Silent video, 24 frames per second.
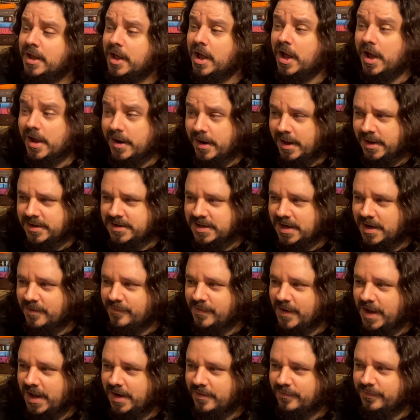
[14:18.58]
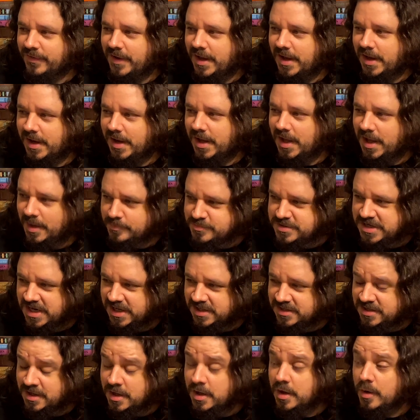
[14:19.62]
unidentified flying
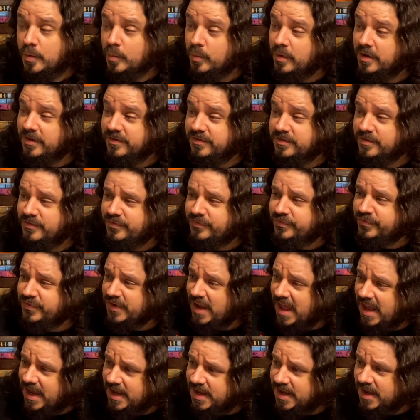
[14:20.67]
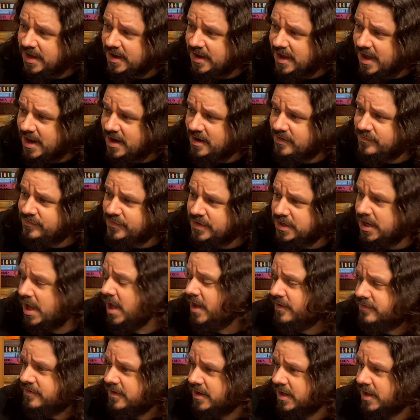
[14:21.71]
object, was flying at a
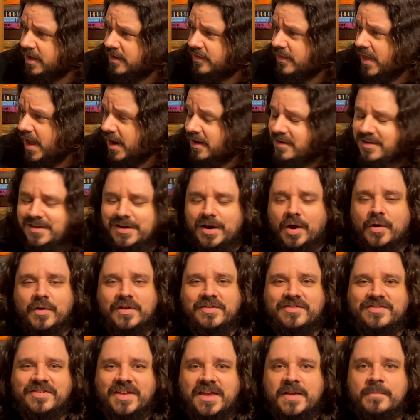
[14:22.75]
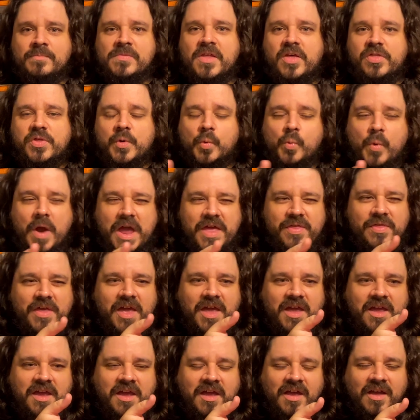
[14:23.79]
velocity that, you know, it's like the way
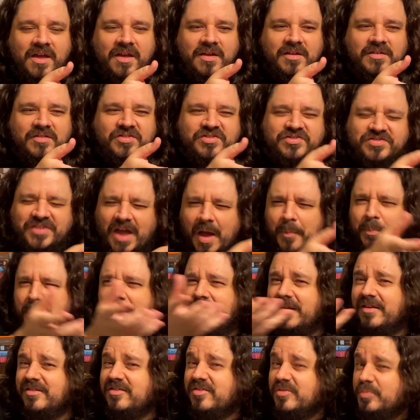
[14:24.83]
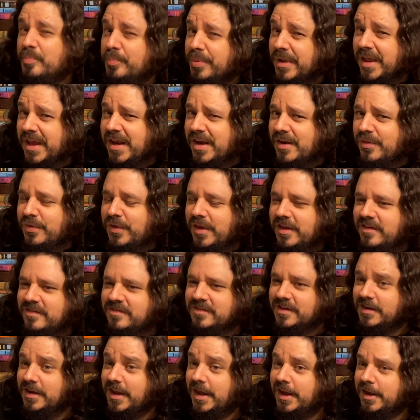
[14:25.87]
they stop and explain things
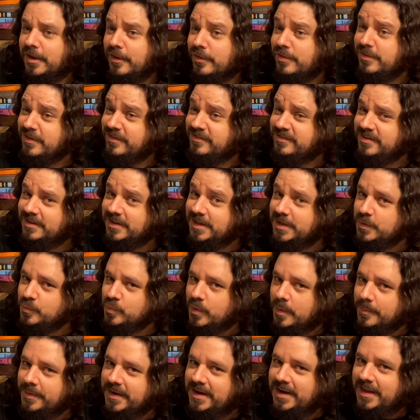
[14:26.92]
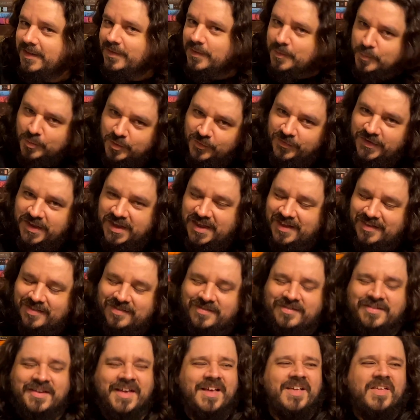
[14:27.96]
to like the silly woman in the movie.
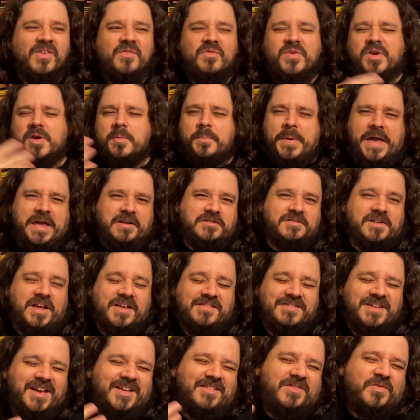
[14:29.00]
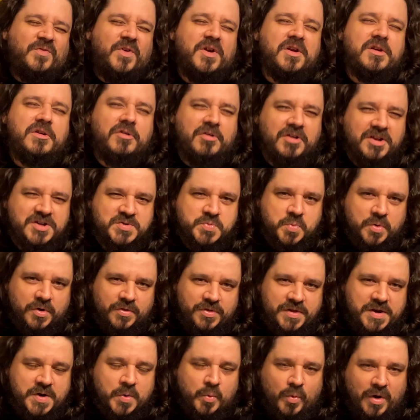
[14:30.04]
It's very patronizing. It's very
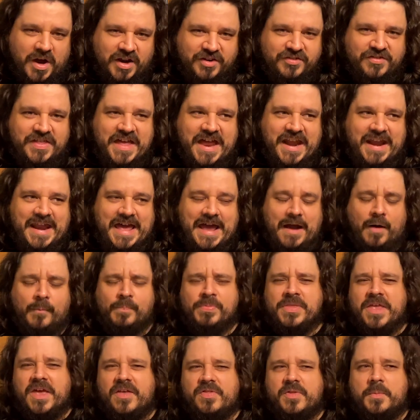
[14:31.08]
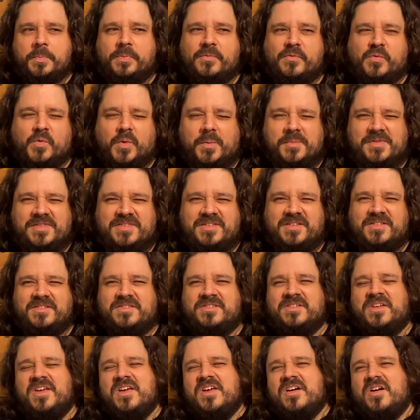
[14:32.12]
cringeworthy to watch that now, and the
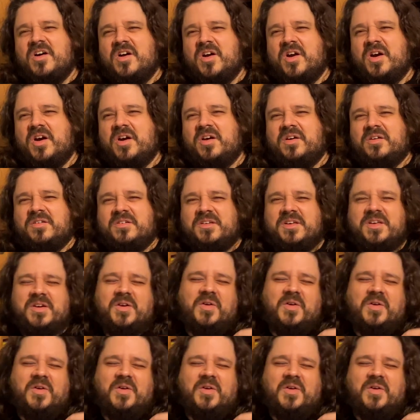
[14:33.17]
performances are,